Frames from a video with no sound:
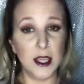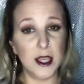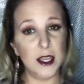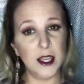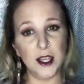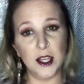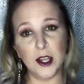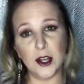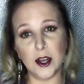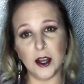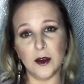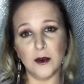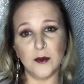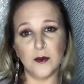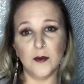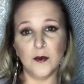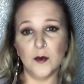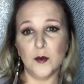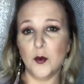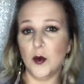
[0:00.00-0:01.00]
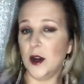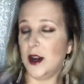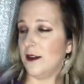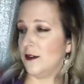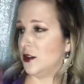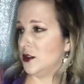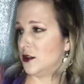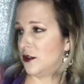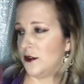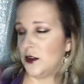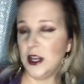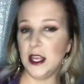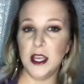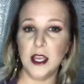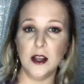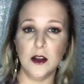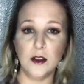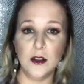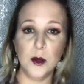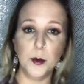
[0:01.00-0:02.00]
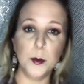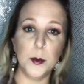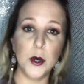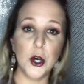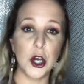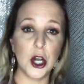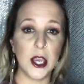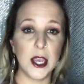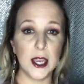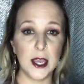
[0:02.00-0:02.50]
you know, whatever's over here, the book and